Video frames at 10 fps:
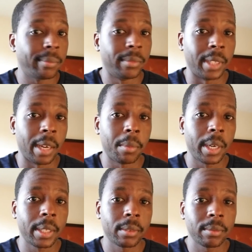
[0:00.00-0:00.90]
Same
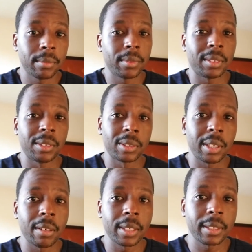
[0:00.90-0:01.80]
brand, still
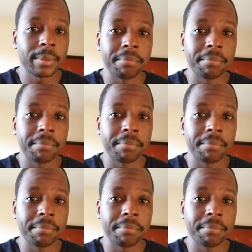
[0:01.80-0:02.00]
sturdy,